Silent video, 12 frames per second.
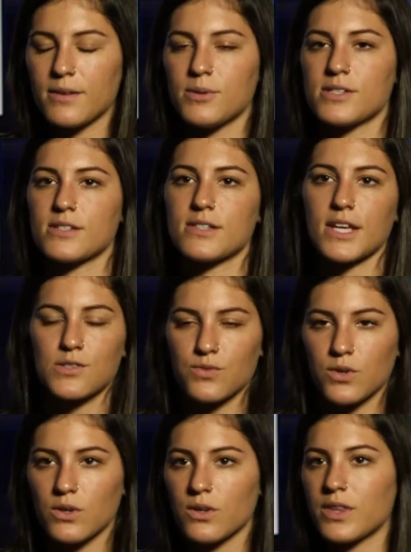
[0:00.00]
It was
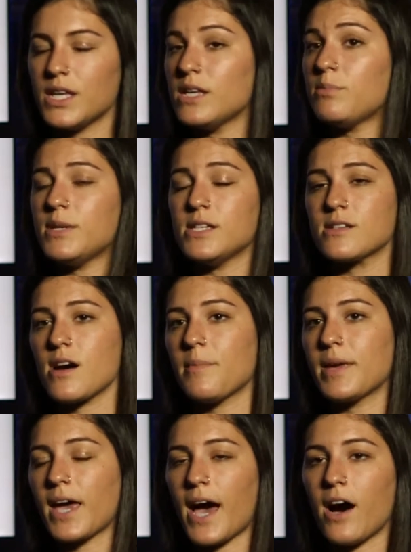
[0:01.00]
successful. The EP is
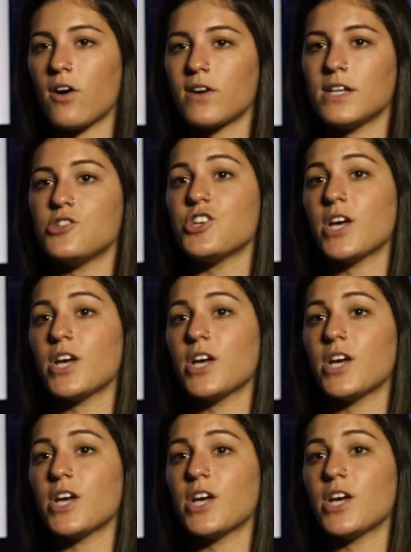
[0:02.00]
coming out in